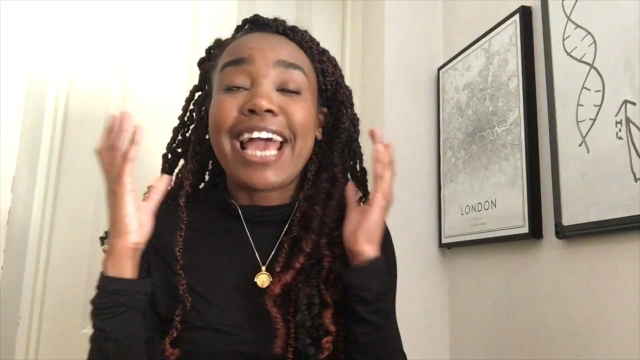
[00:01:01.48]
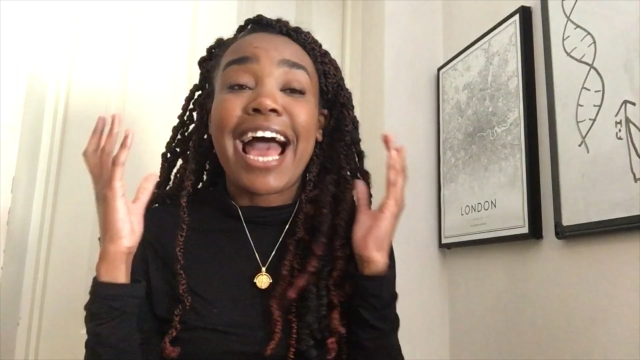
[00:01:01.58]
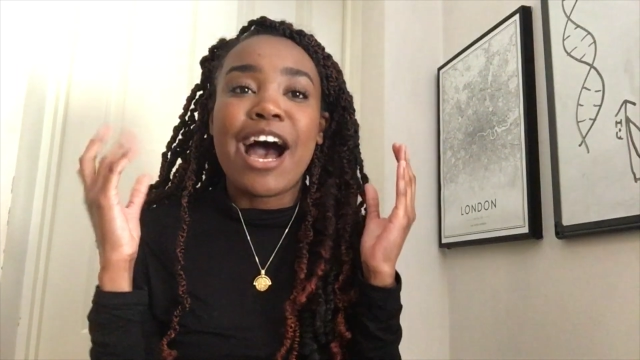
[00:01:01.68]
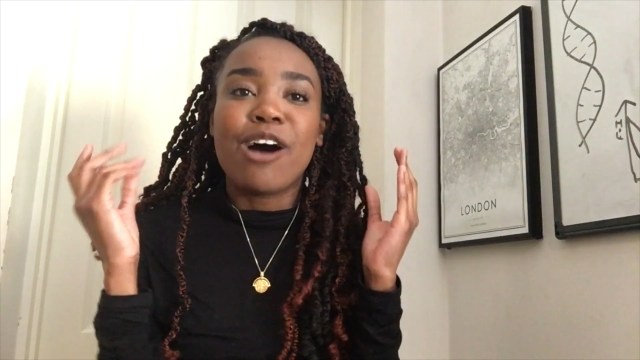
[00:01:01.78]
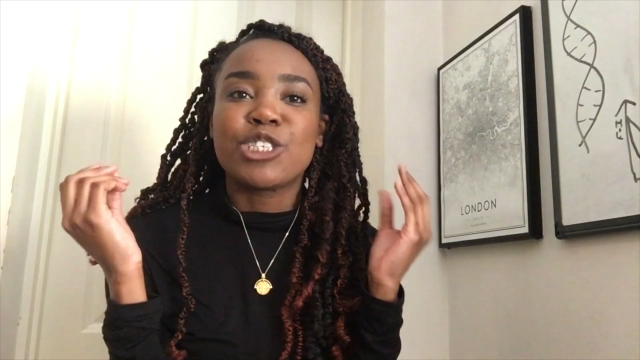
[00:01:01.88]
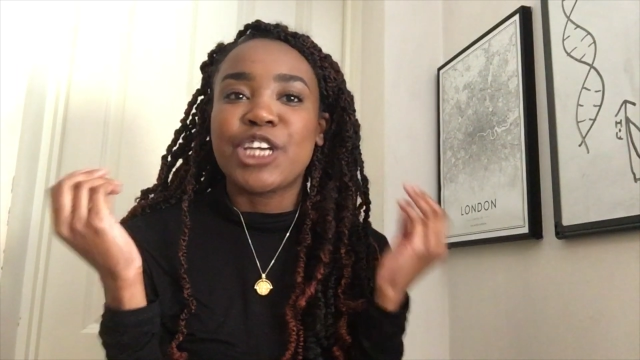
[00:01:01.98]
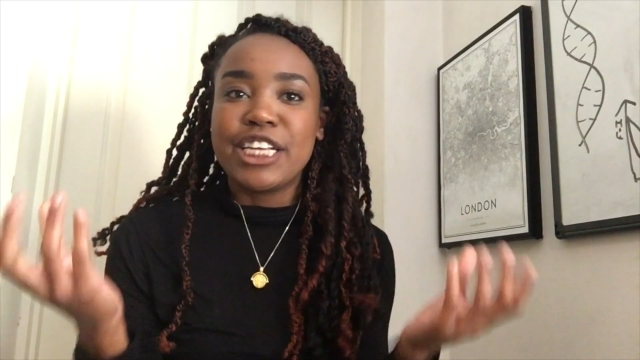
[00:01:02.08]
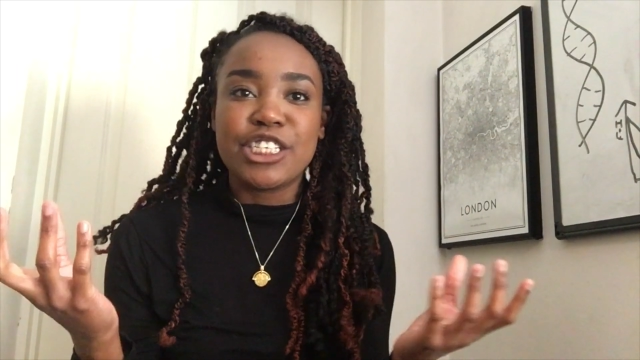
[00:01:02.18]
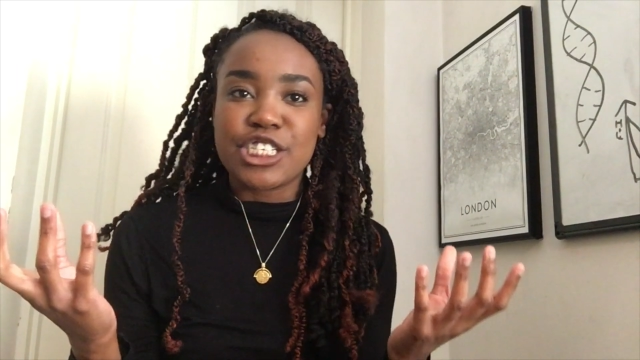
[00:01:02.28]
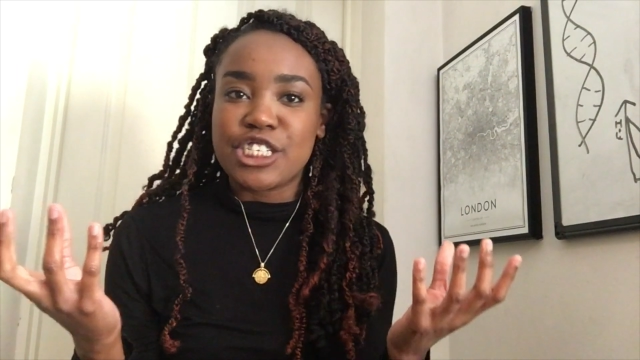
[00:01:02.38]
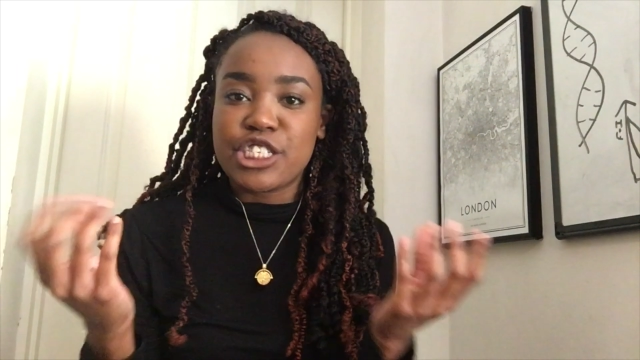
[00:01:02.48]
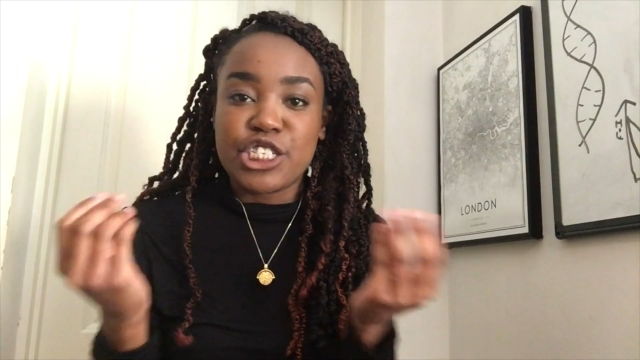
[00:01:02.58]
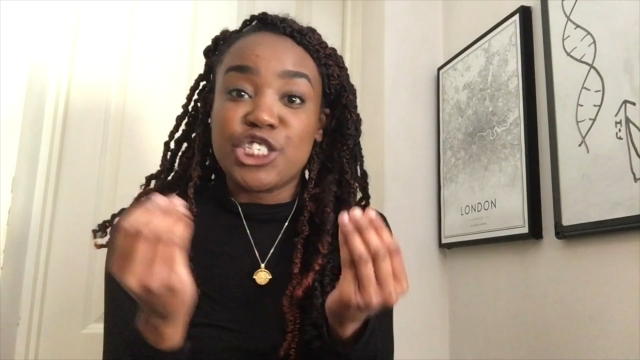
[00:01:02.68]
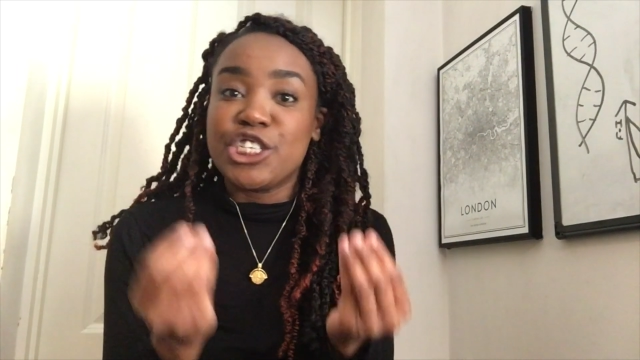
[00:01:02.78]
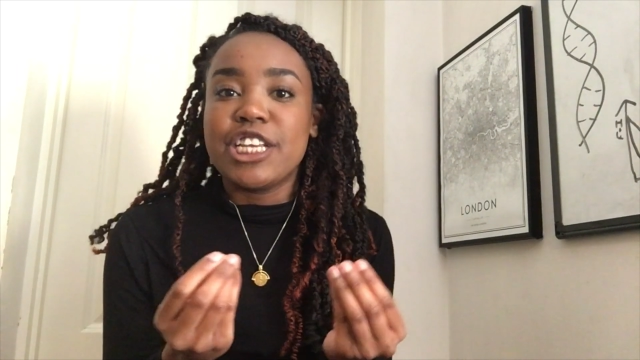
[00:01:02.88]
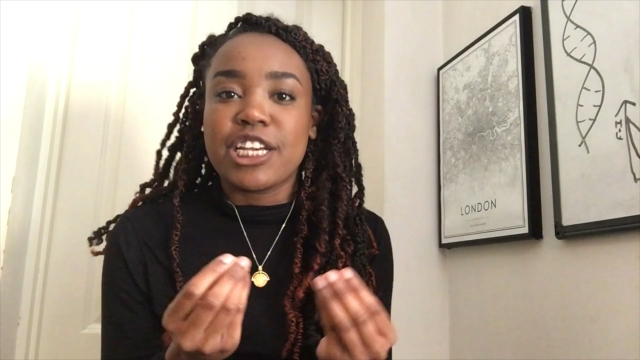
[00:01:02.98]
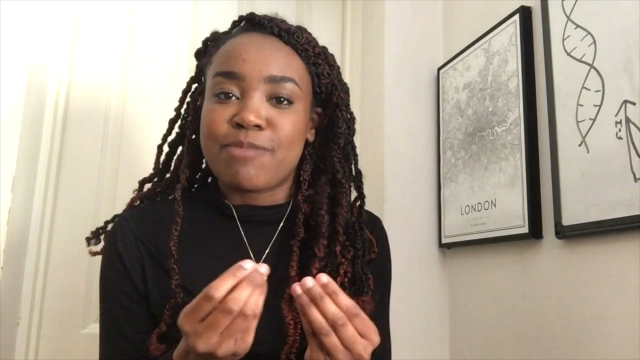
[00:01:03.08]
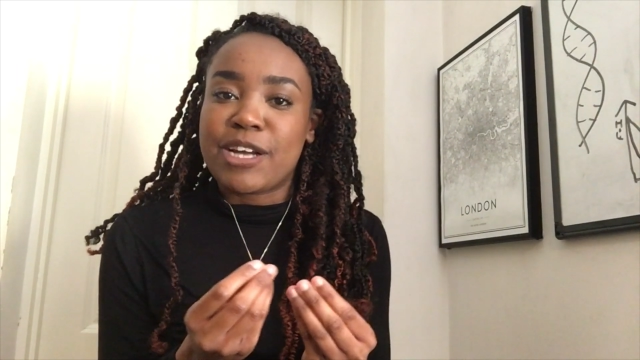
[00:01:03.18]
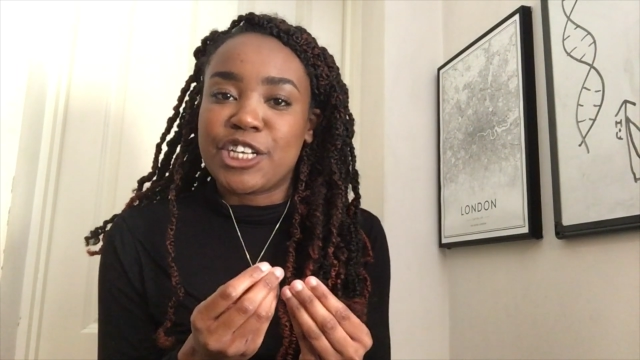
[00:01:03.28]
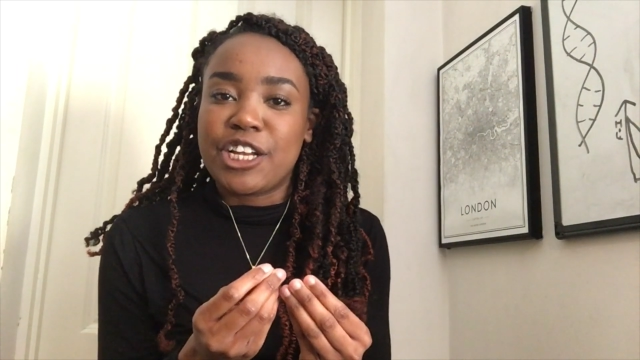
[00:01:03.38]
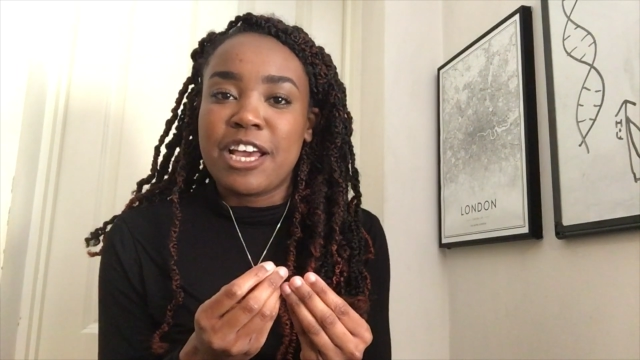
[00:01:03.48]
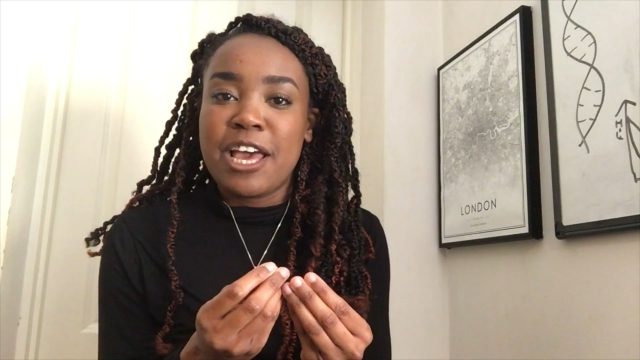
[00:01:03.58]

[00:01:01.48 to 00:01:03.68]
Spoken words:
how changes to gene expression